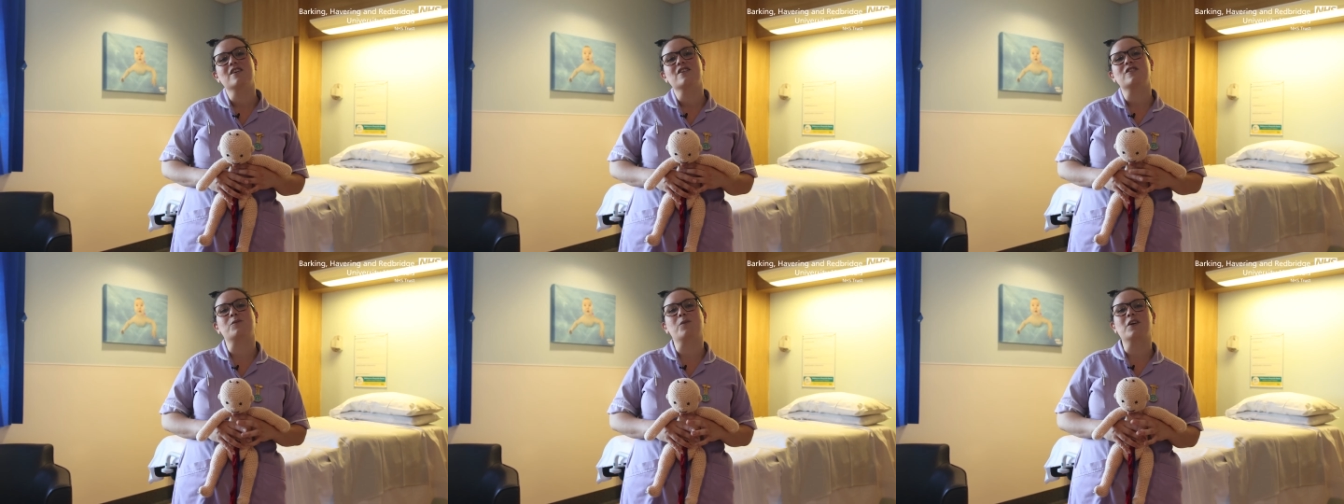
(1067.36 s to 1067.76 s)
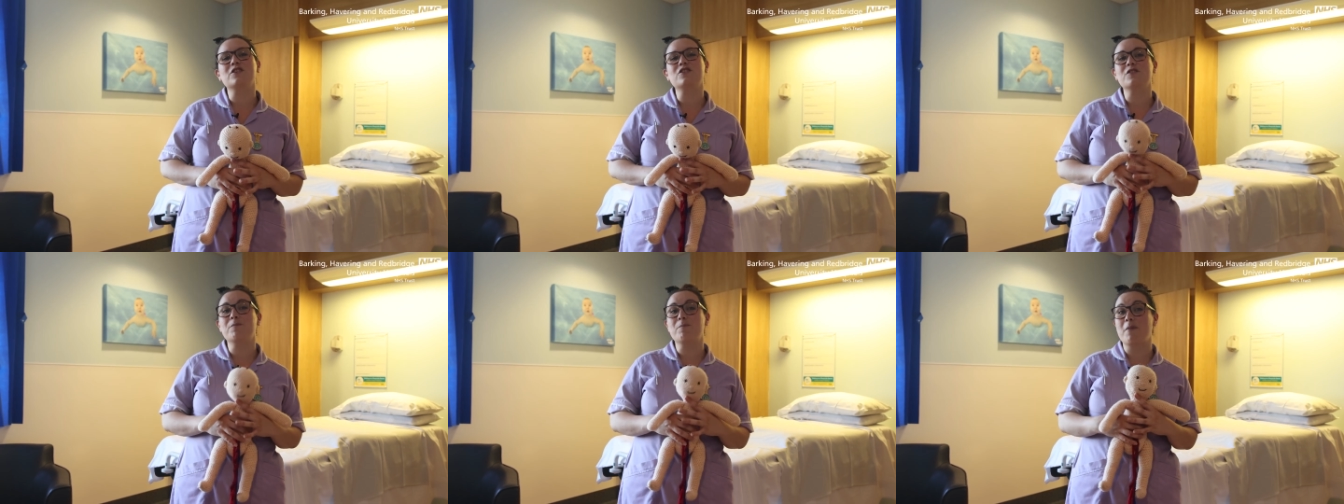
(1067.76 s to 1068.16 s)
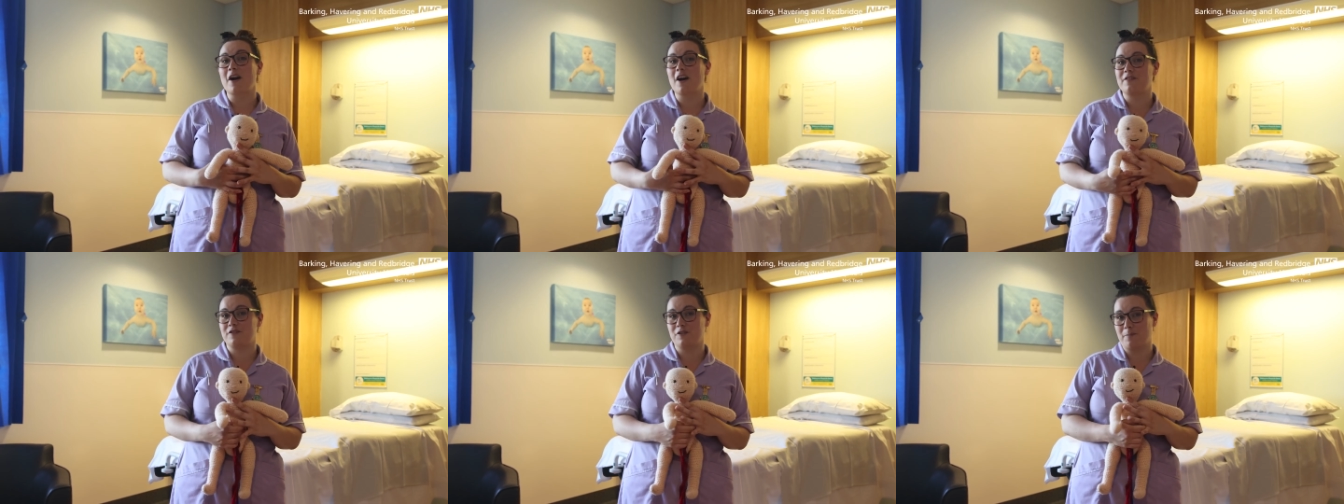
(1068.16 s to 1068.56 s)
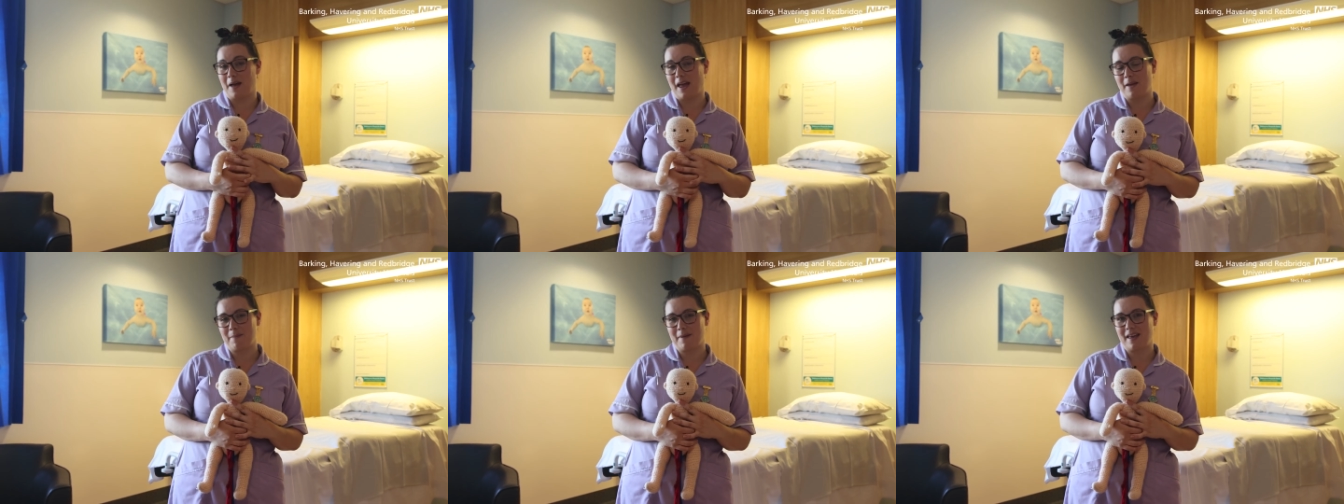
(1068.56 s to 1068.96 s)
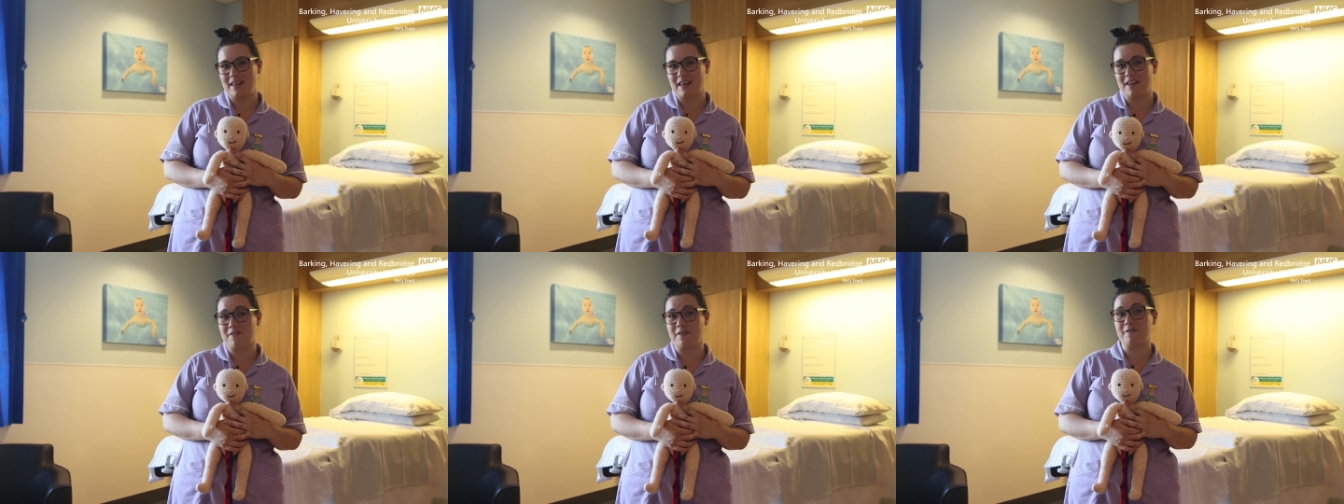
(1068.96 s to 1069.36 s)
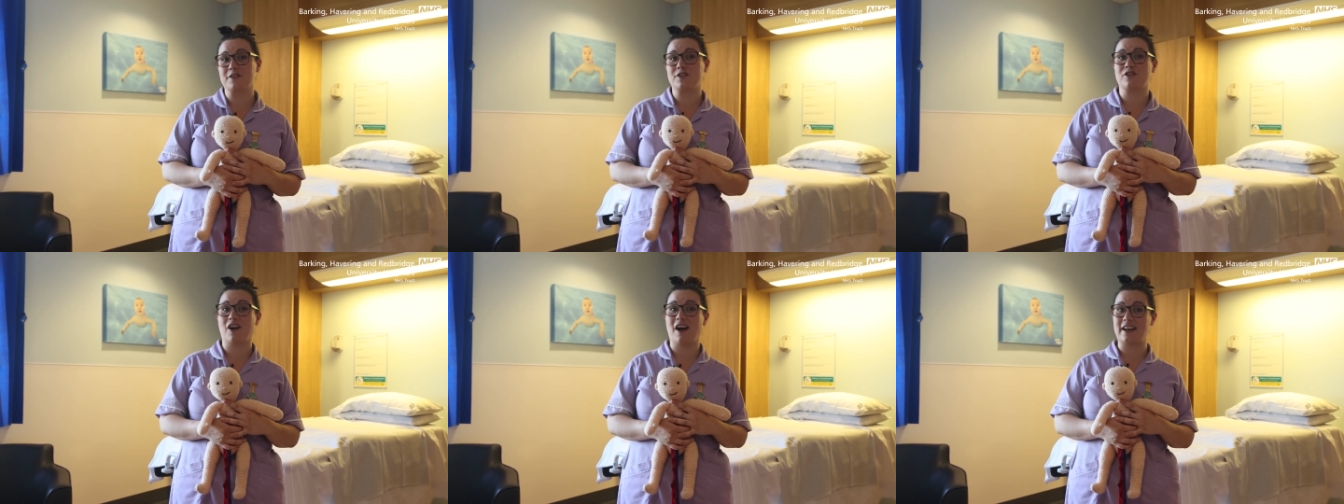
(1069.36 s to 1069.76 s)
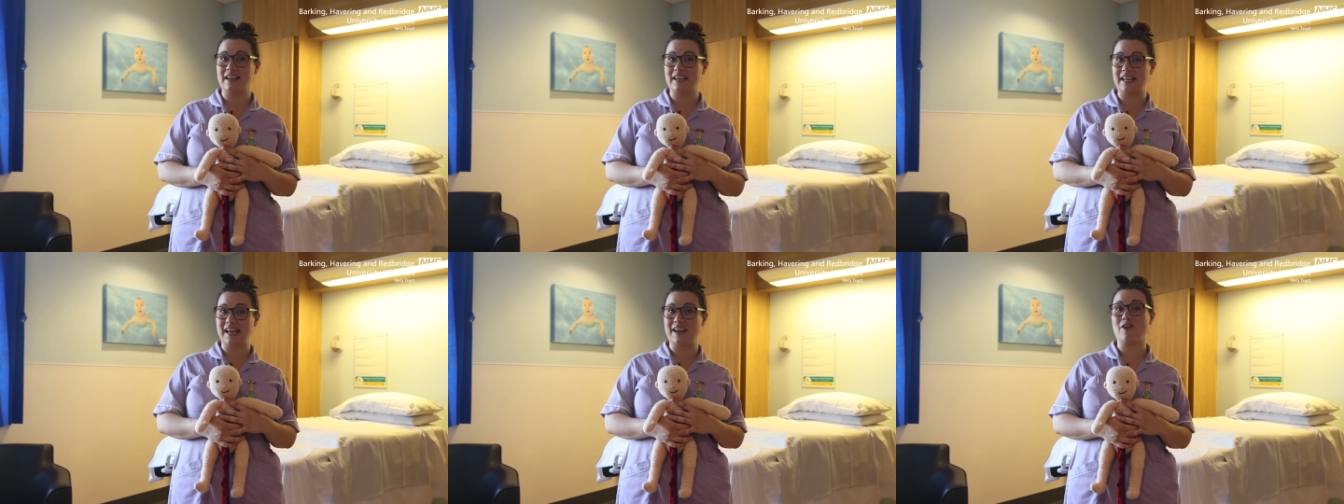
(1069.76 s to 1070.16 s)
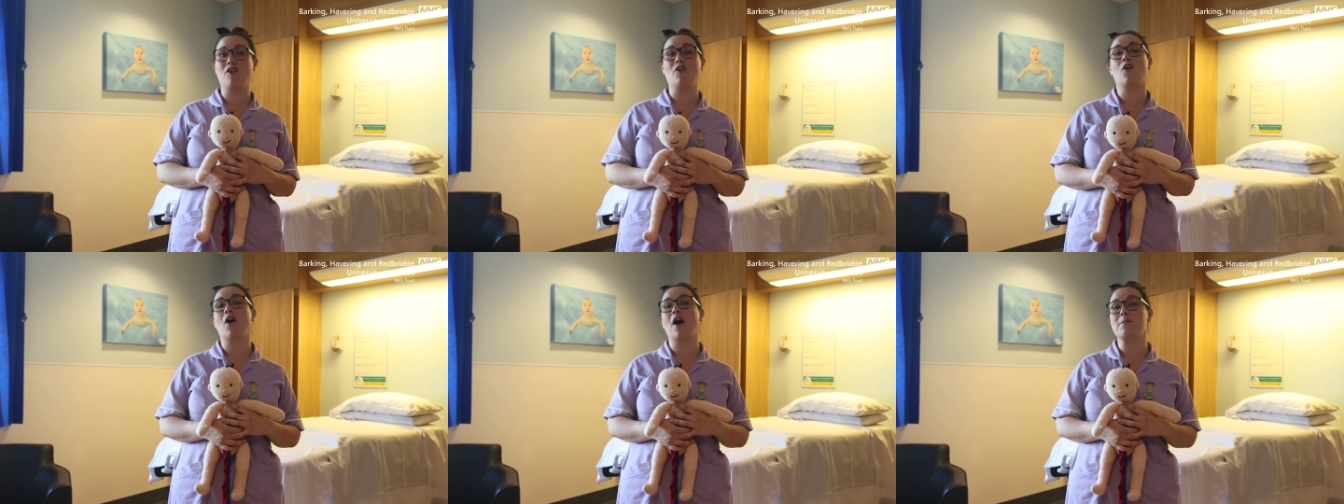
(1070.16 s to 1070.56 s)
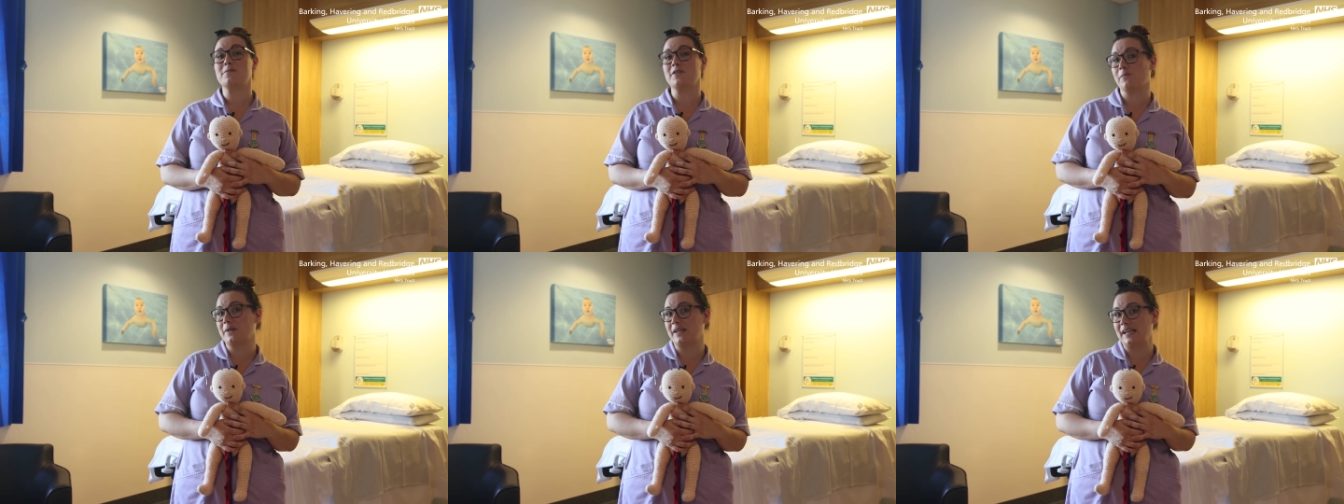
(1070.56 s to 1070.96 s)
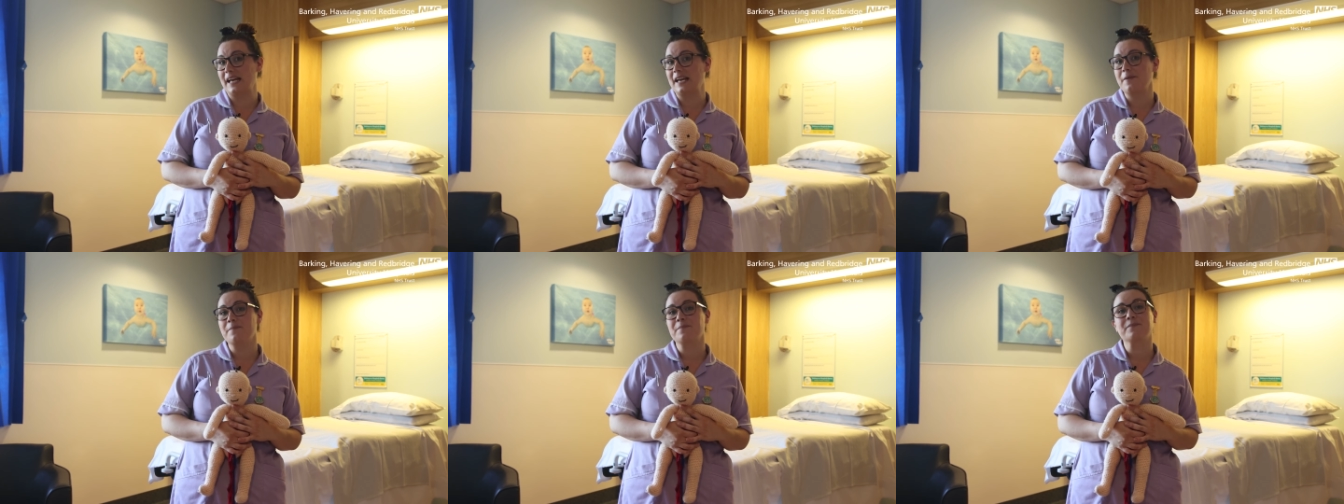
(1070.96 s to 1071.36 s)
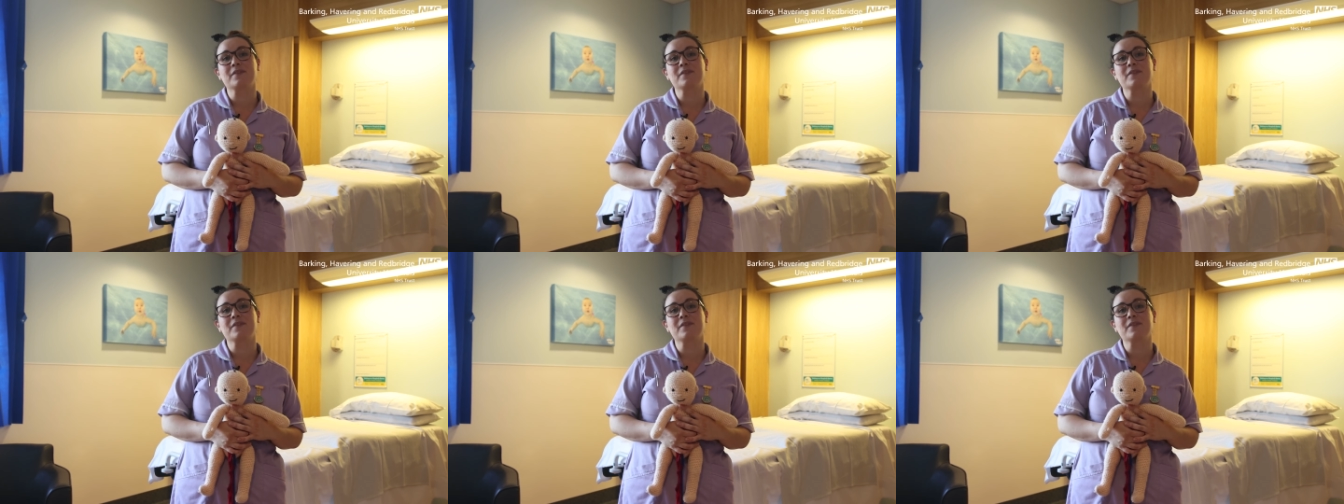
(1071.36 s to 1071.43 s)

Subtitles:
So once you've birthed your baby, either vaginally or abdominally,